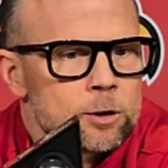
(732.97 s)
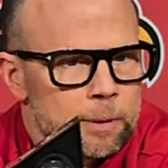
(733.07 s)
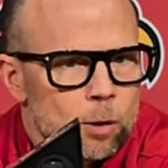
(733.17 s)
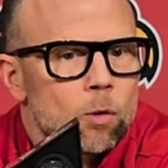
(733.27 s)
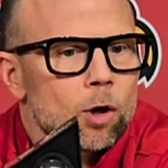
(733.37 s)

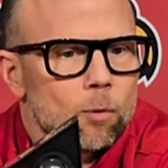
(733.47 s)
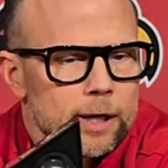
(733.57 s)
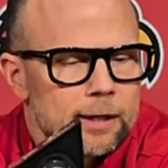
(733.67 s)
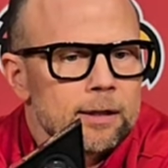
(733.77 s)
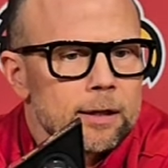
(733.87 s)
It's been a
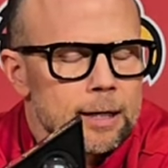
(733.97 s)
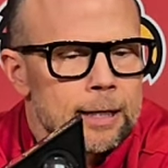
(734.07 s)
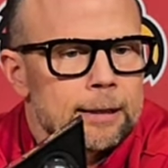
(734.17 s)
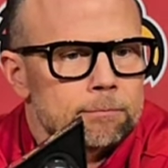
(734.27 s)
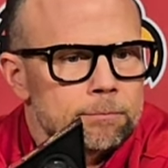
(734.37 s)
whirlwind.
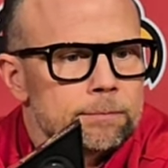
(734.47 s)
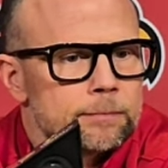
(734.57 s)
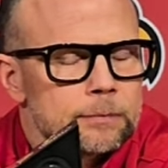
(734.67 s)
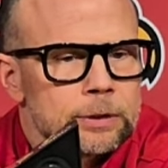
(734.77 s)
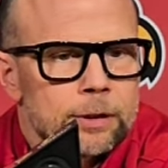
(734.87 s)

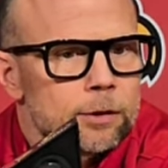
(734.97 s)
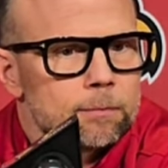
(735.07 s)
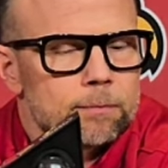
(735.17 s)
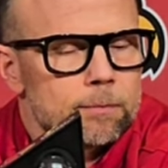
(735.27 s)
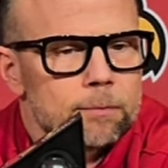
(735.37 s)

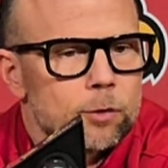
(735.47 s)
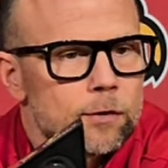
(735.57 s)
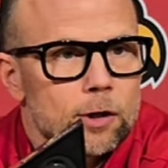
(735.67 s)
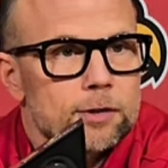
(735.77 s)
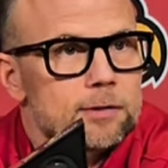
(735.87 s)

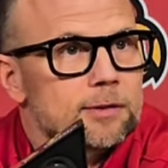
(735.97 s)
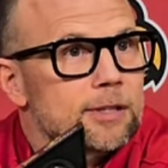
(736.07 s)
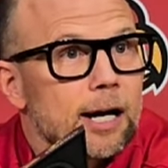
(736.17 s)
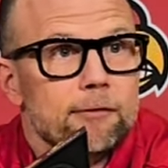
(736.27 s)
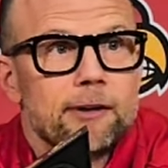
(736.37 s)
Moved our
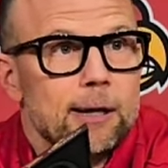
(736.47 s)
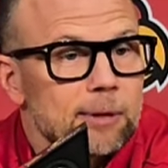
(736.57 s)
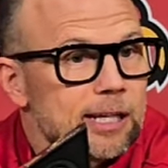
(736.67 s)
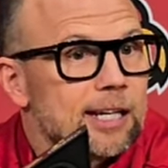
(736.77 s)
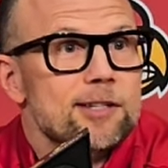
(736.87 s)
entire family,